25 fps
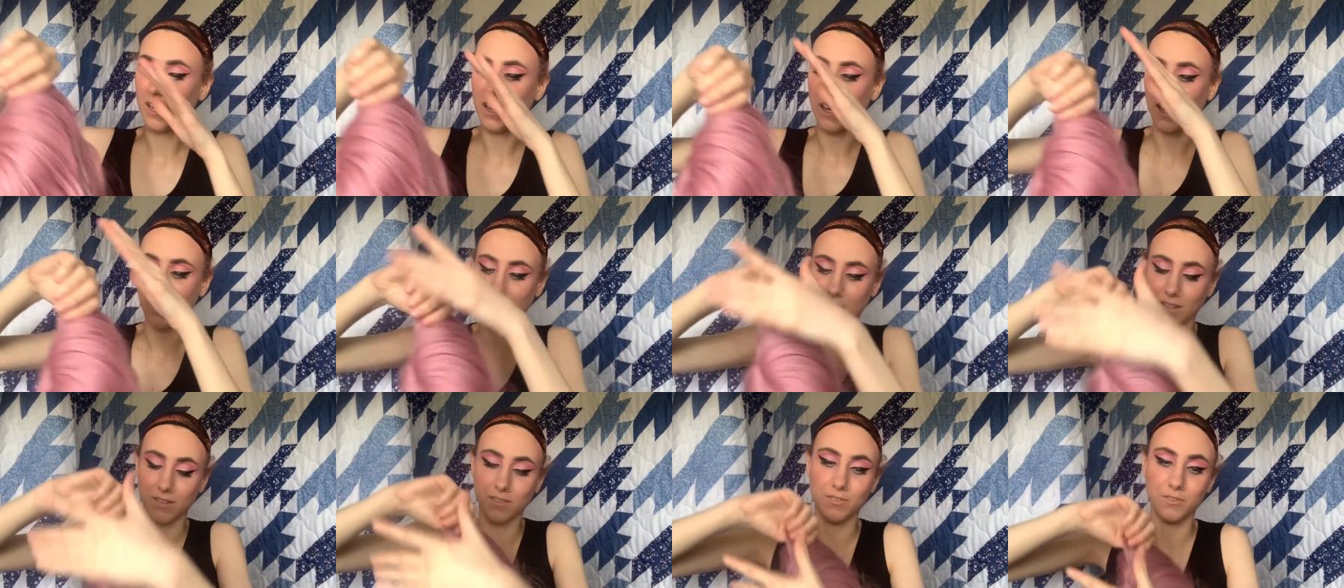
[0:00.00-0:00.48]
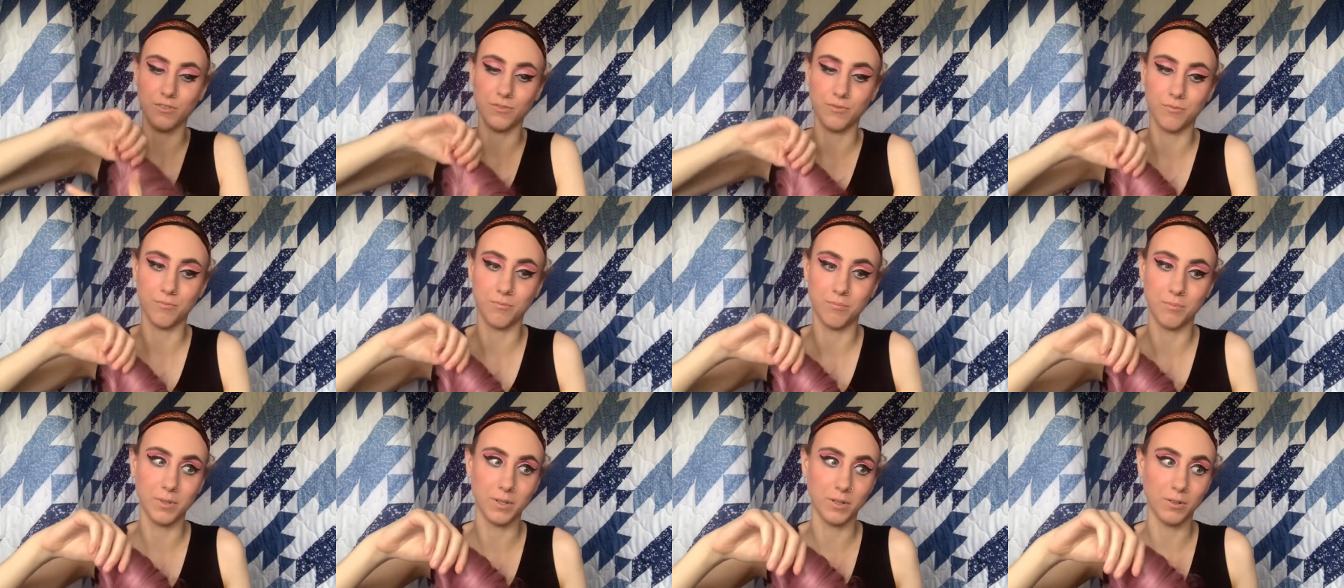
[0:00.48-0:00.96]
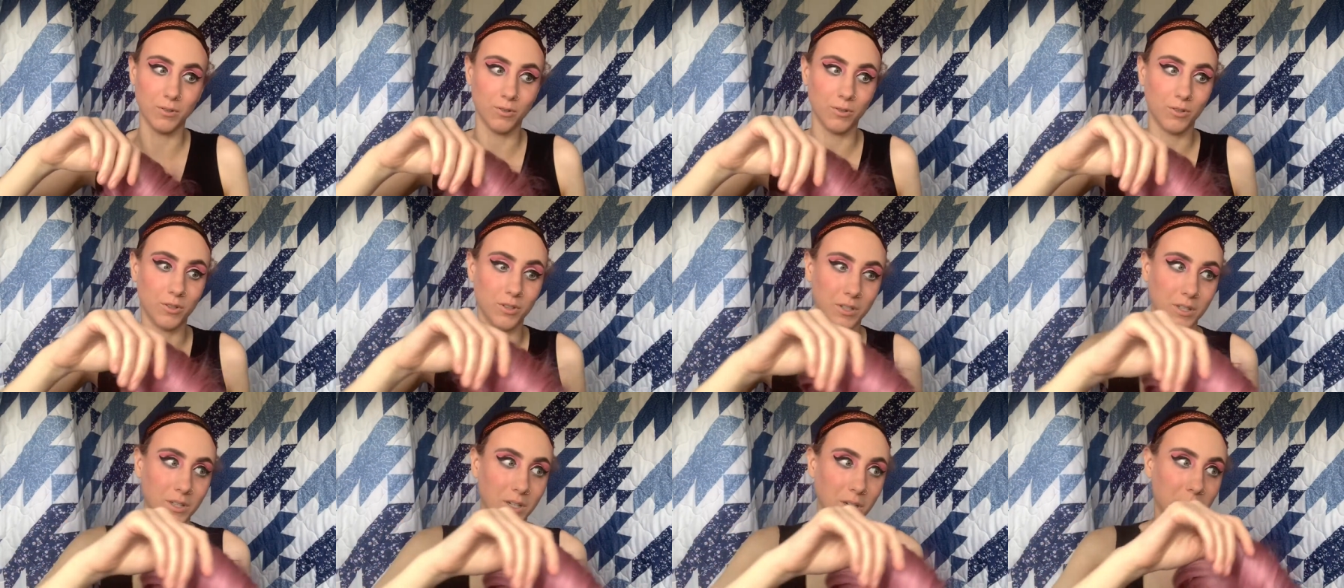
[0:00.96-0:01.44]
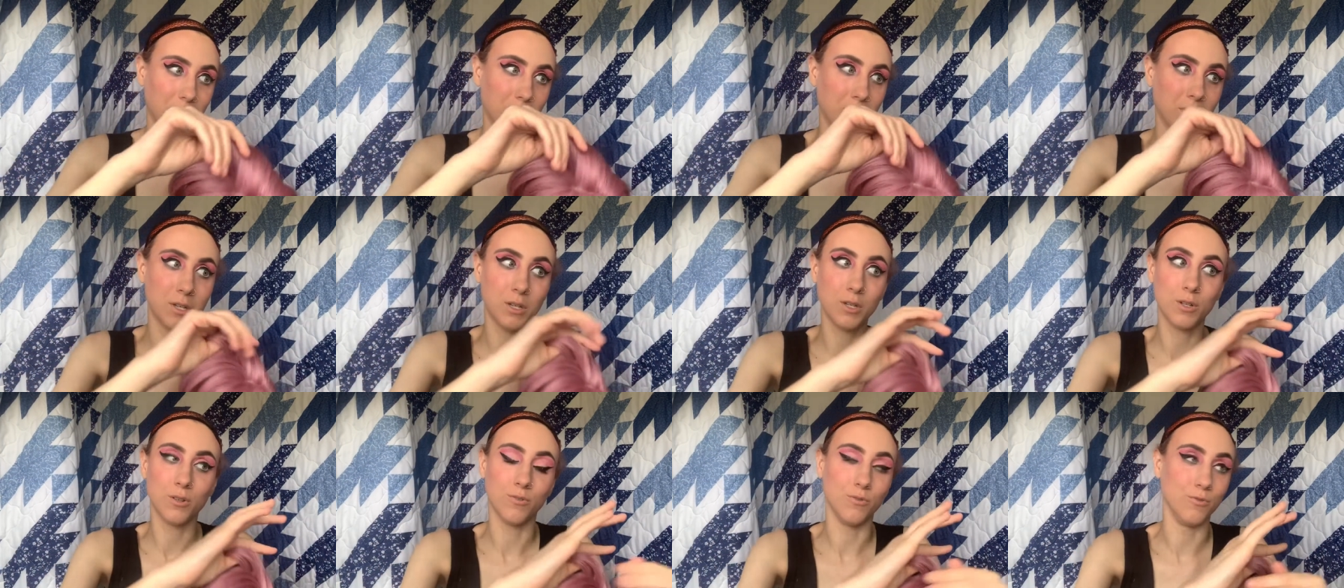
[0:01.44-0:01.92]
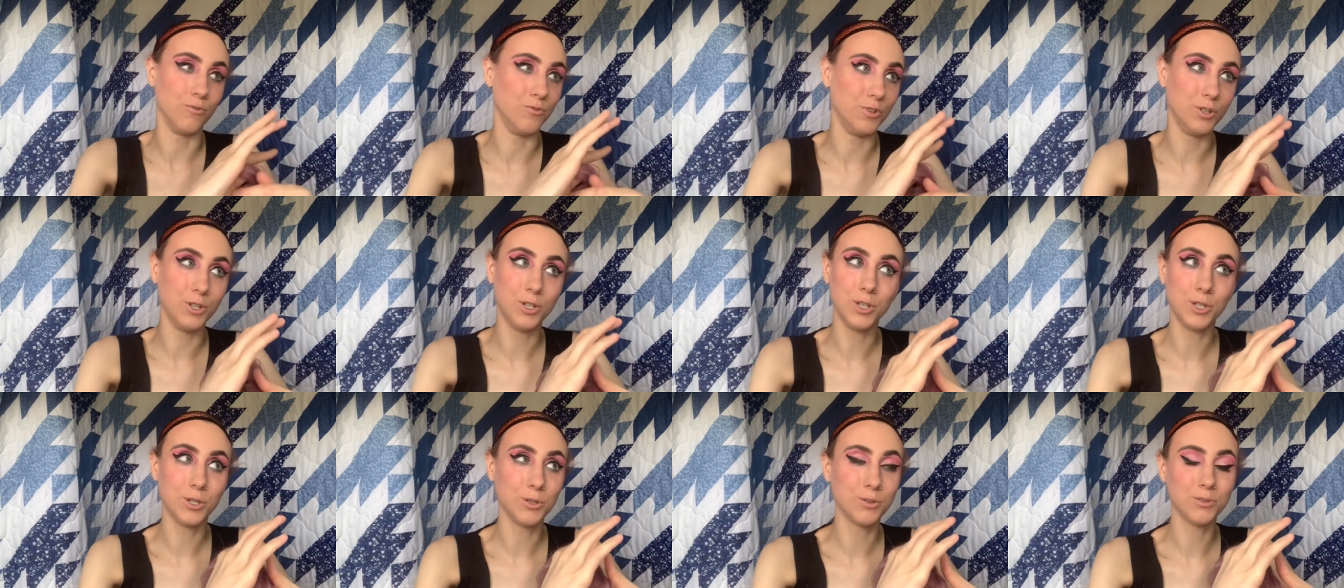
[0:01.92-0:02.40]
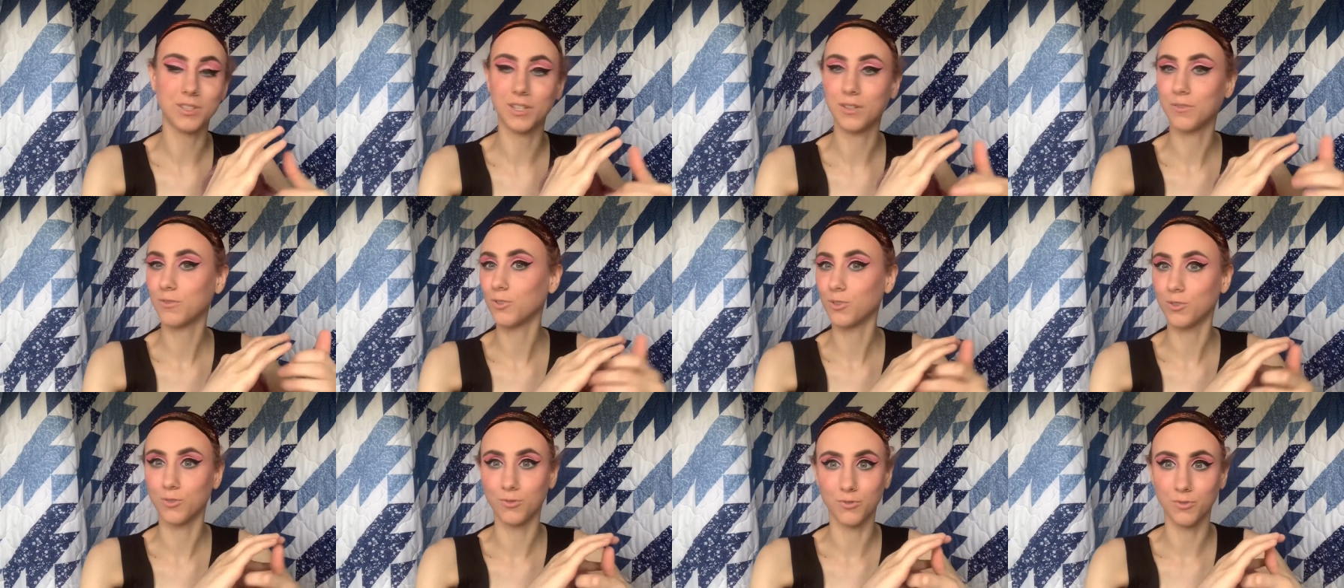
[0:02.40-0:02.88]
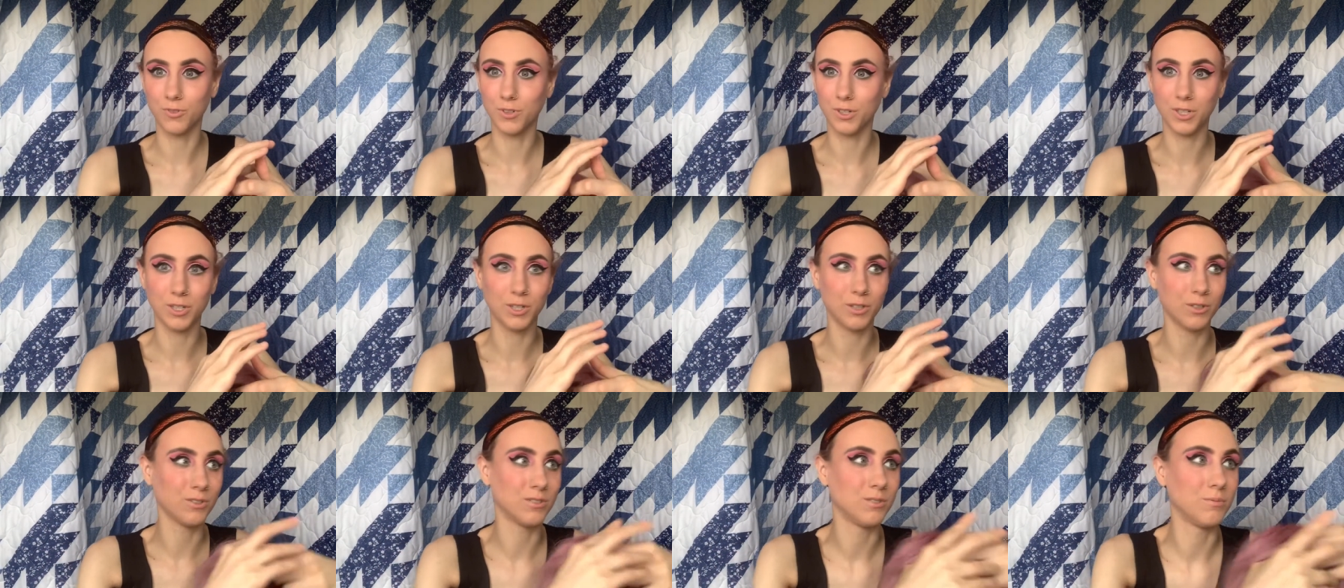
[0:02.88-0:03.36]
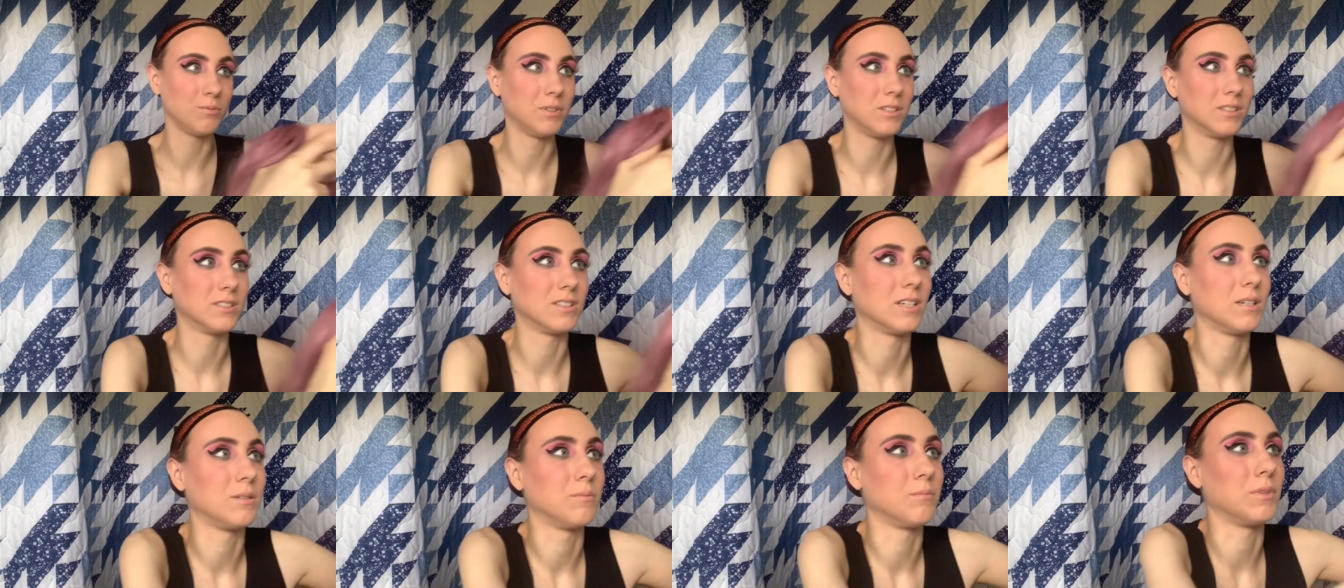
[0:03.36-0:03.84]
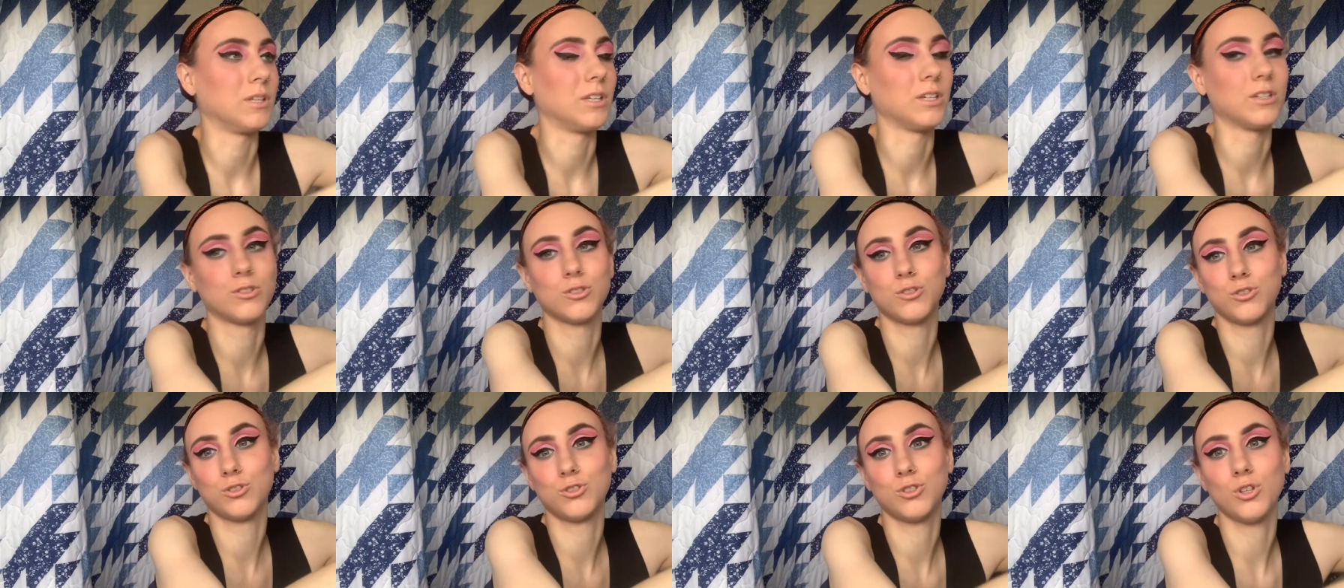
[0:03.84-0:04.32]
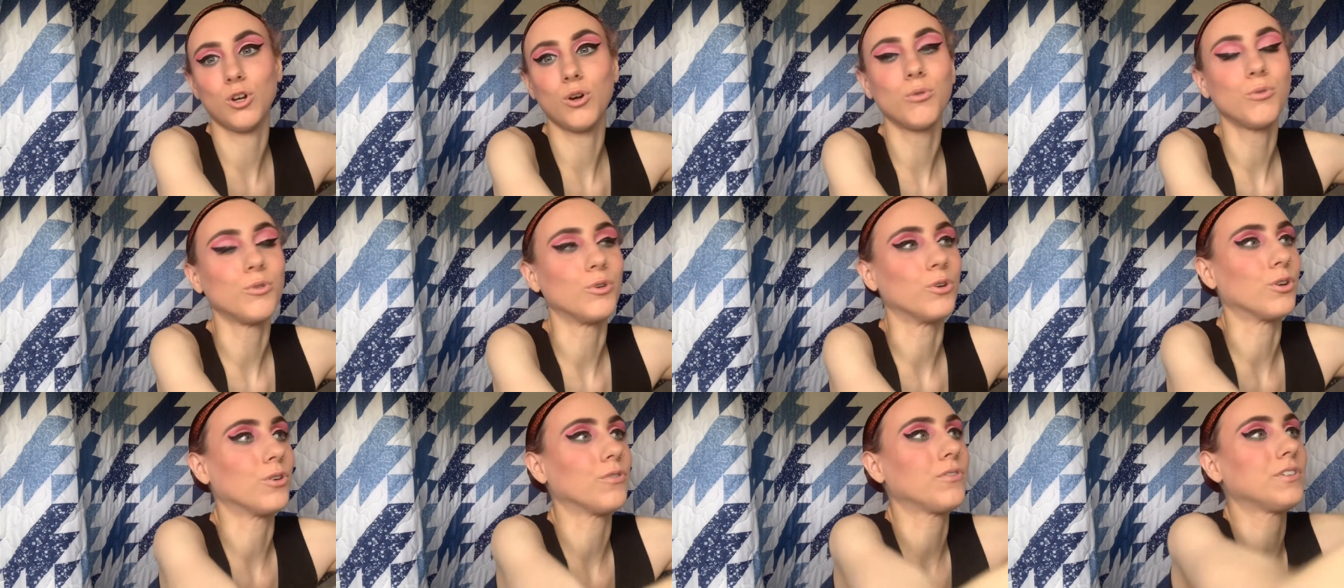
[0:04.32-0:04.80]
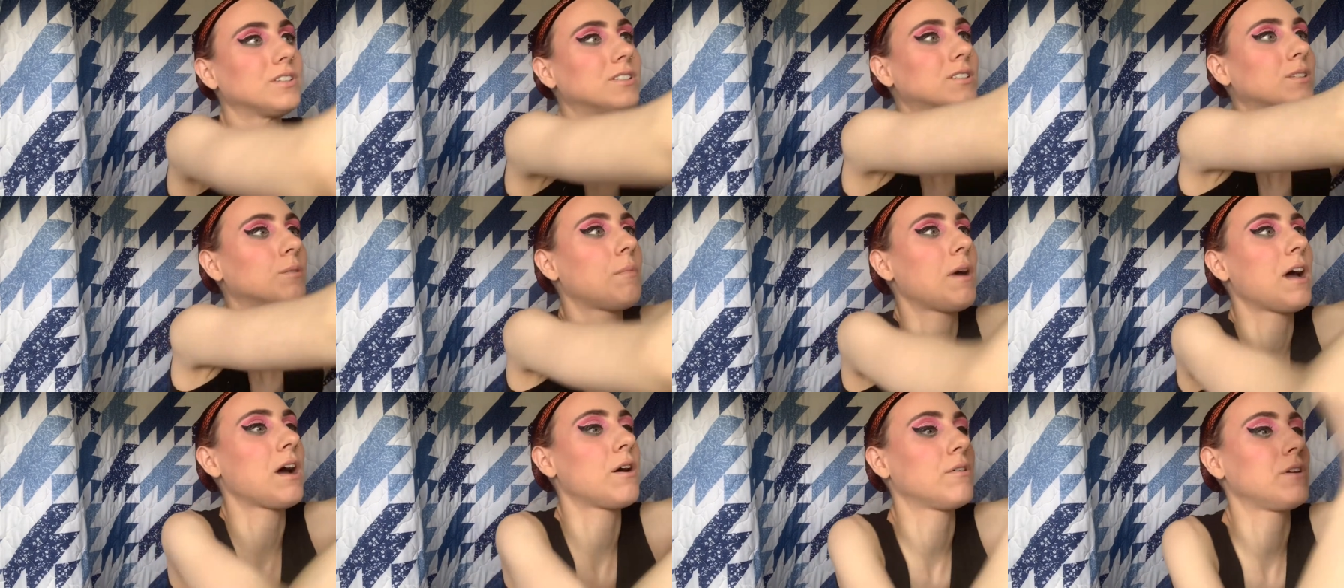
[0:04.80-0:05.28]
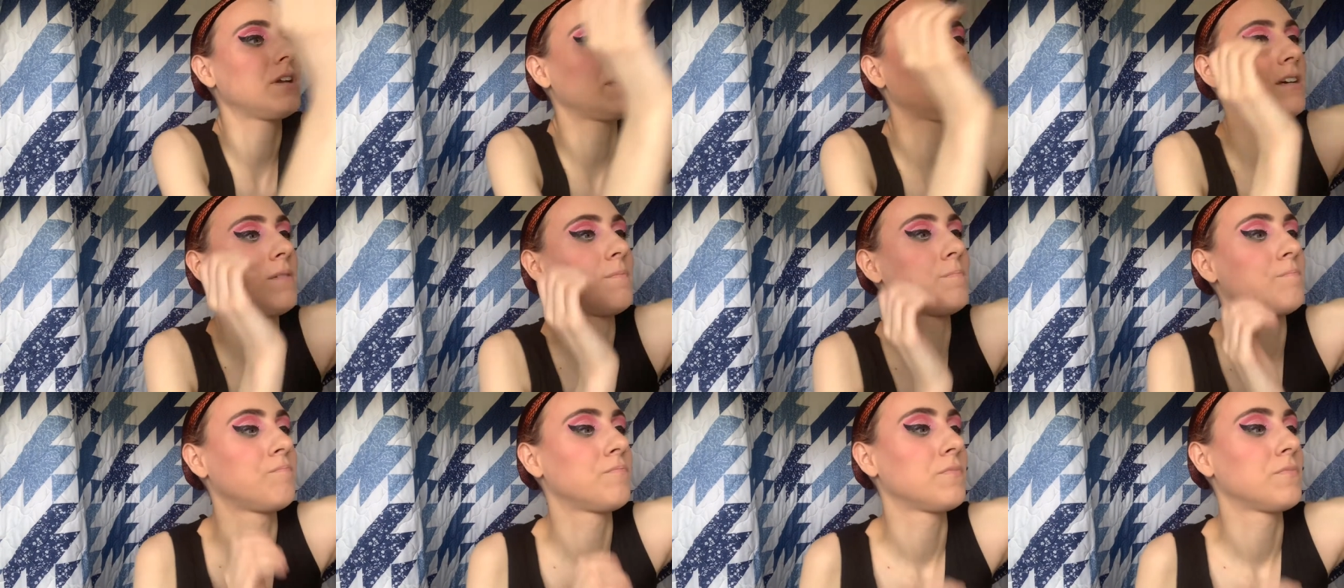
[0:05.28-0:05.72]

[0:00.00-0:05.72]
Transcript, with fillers: I've been looking up videos after videos because I'm like so nervous about it.